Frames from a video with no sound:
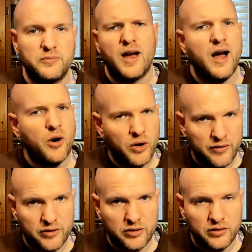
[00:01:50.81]

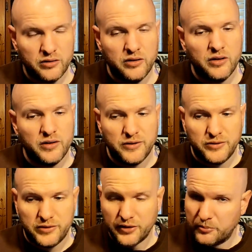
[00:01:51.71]
However,
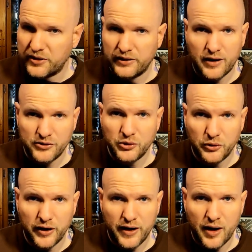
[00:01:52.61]
something not so great